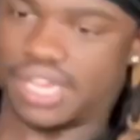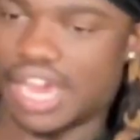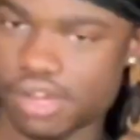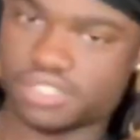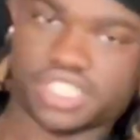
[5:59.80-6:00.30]
I
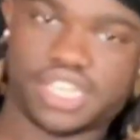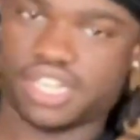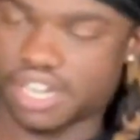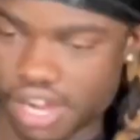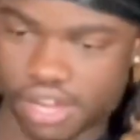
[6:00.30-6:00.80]
don't see it
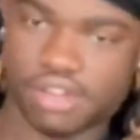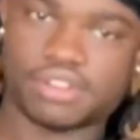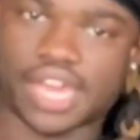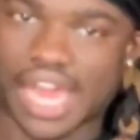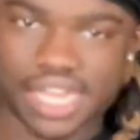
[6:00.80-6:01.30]
at all.
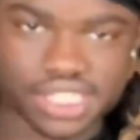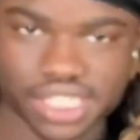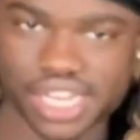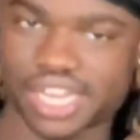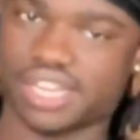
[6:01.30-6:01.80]
Like I can
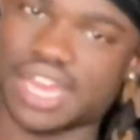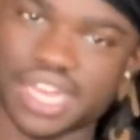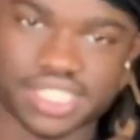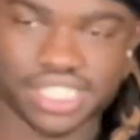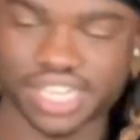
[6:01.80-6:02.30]
see that. I
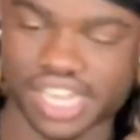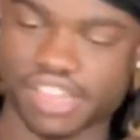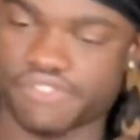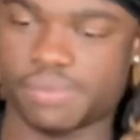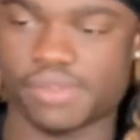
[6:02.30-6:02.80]
can see that.
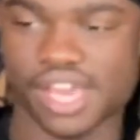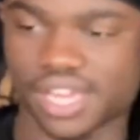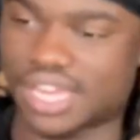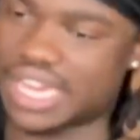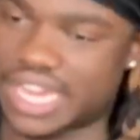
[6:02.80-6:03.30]
me?
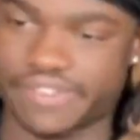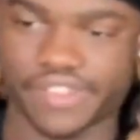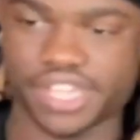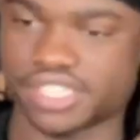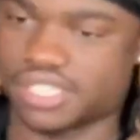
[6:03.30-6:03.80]
I, I got the
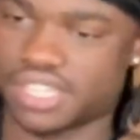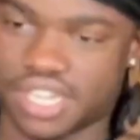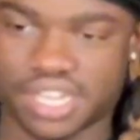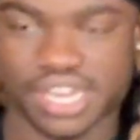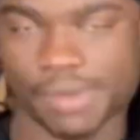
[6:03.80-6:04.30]
vision.
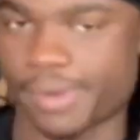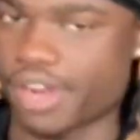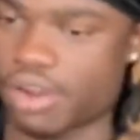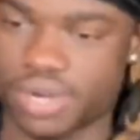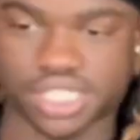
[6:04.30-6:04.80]
That bit
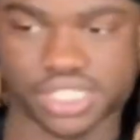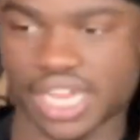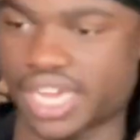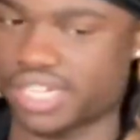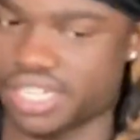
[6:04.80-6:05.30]
already
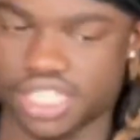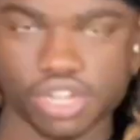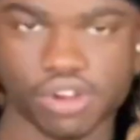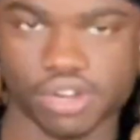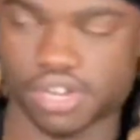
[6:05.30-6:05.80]
sliding. It's
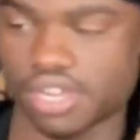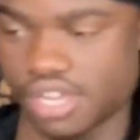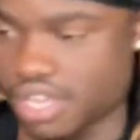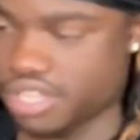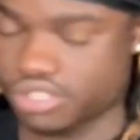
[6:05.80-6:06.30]
hard.
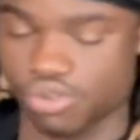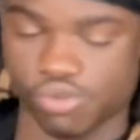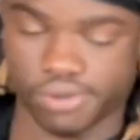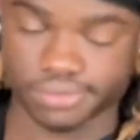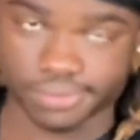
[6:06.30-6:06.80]

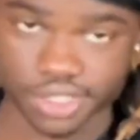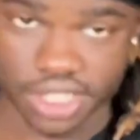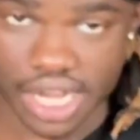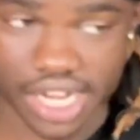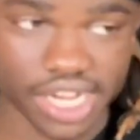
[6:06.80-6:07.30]
So
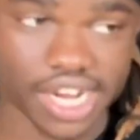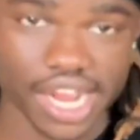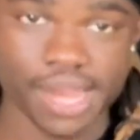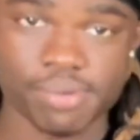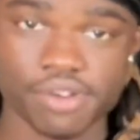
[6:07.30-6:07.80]
I get an
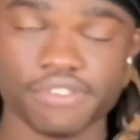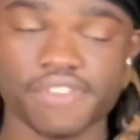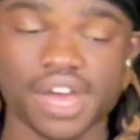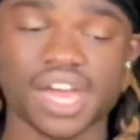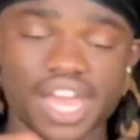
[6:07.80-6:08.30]
8.5.
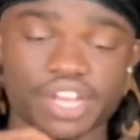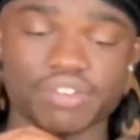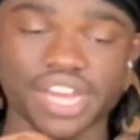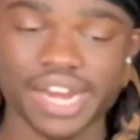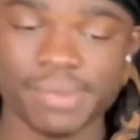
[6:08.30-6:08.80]
I ain't
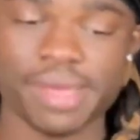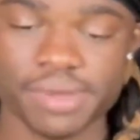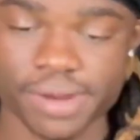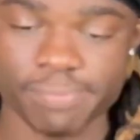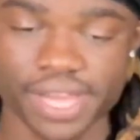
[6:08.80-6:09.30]
gonna lie, that might
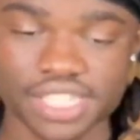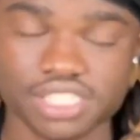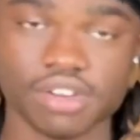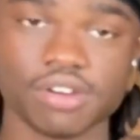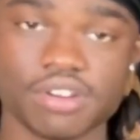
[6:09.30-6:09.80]
be the best
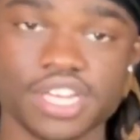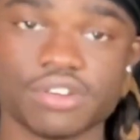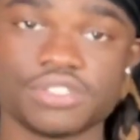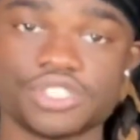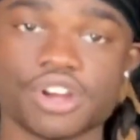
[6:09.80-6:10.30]
song he
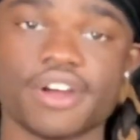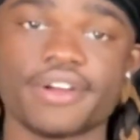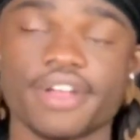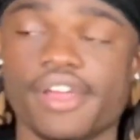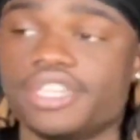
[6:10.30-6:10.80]
don't drop.